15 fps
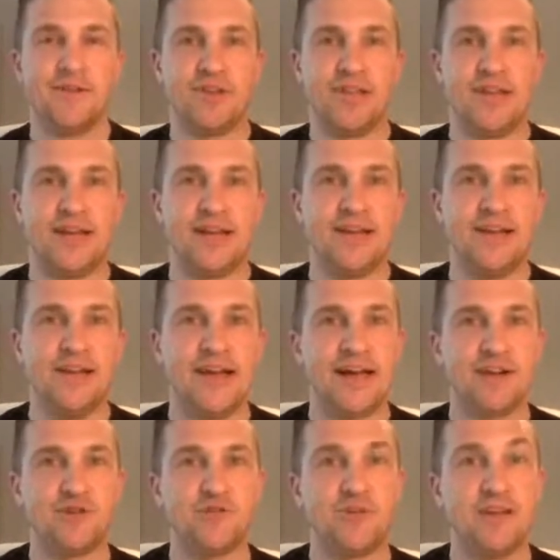for today,
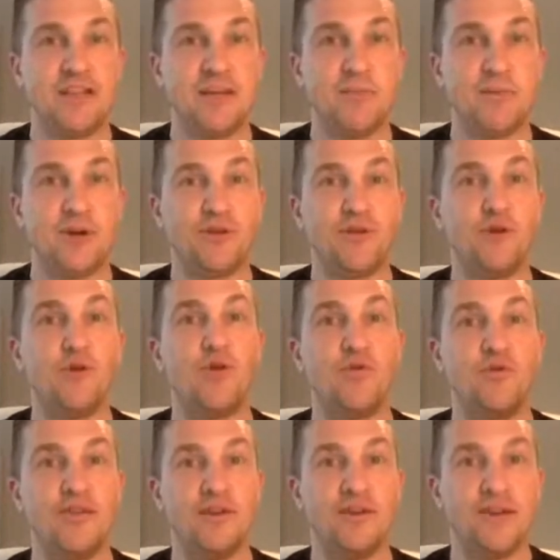and it's really about
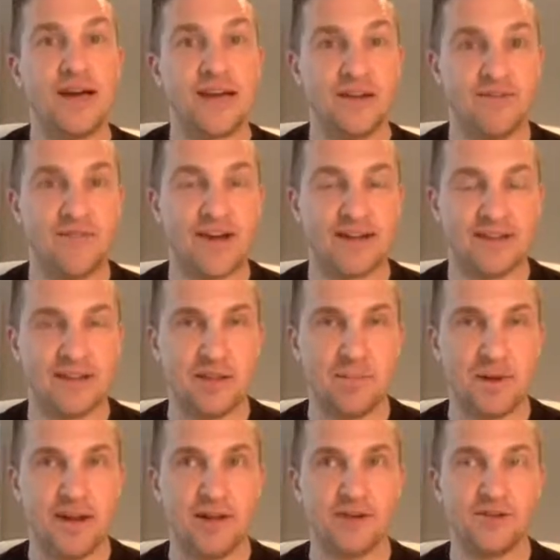COVID and affecting the
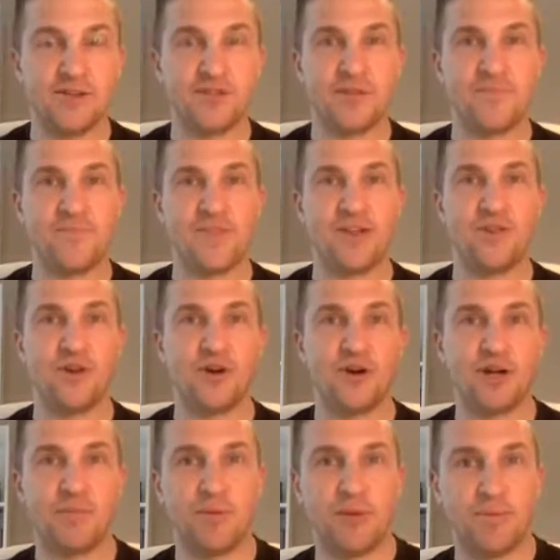players and
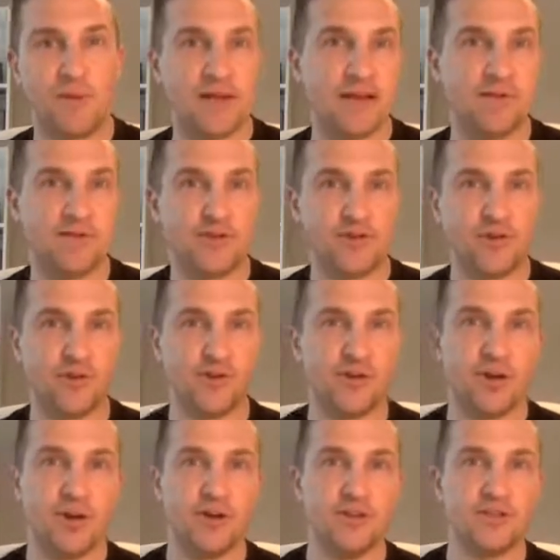talking about playing in front of
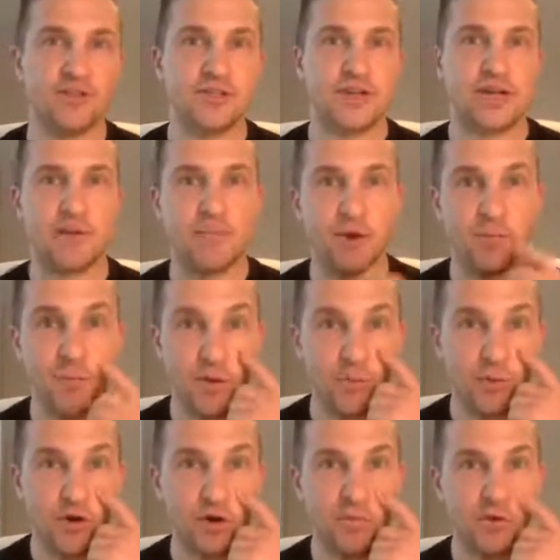crowds and about being
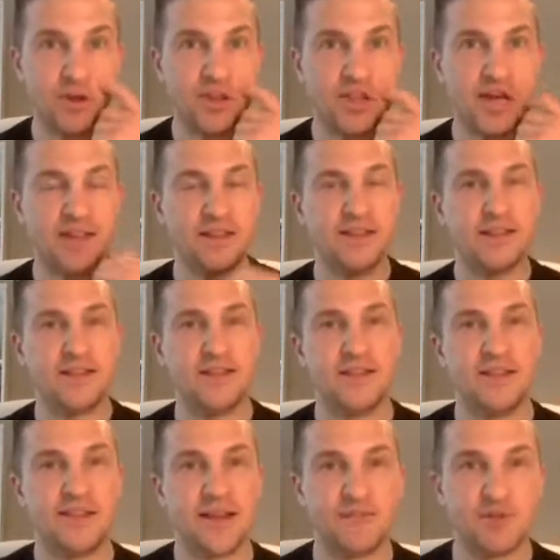worried about that.
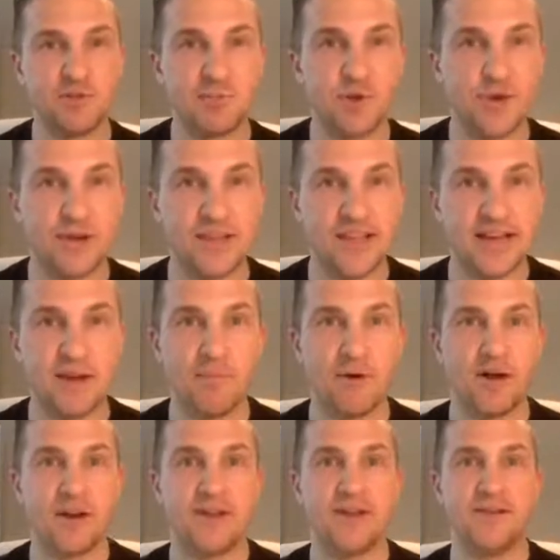And have I spoken to
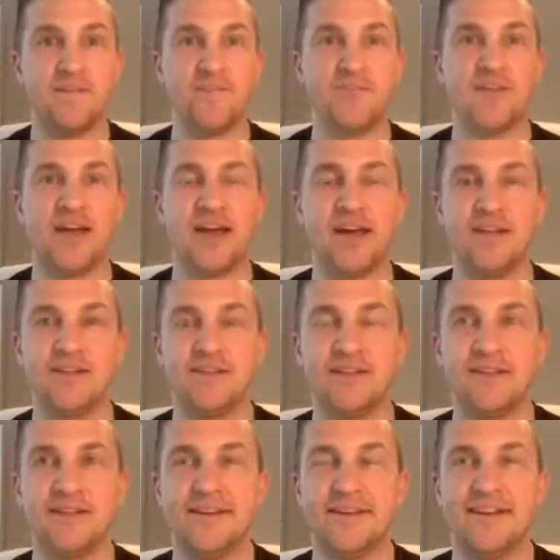anybody? And and
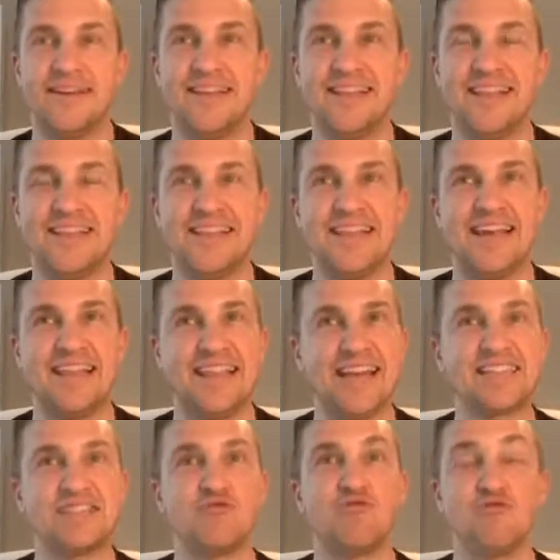yeah,
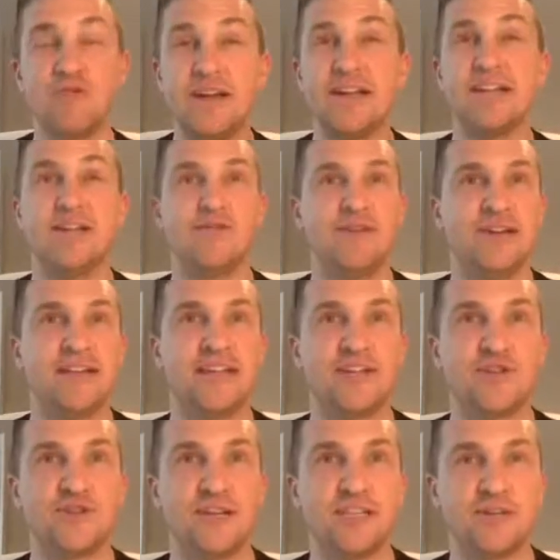that's really really
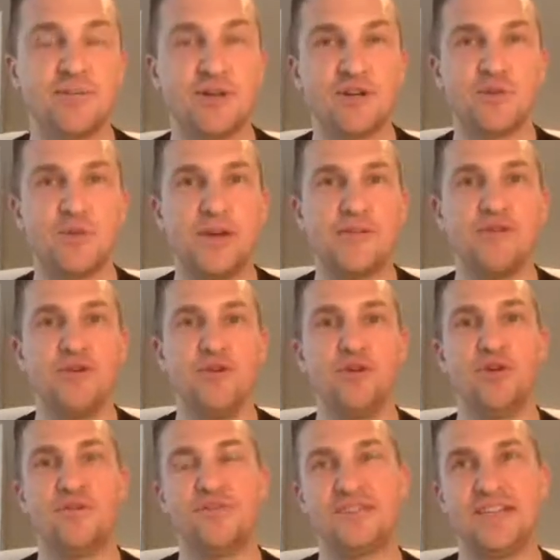interesting because whenever
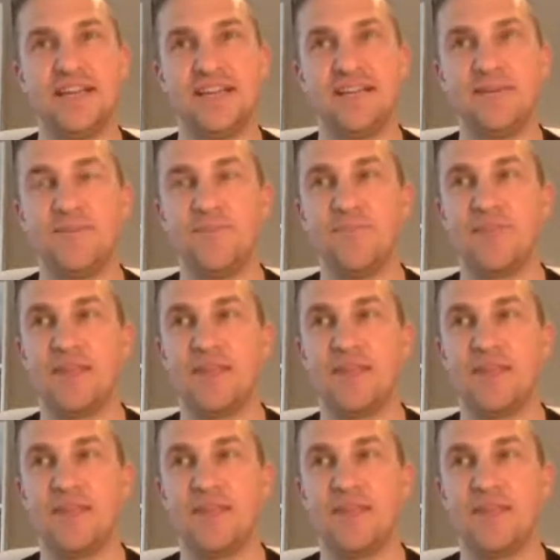you have seen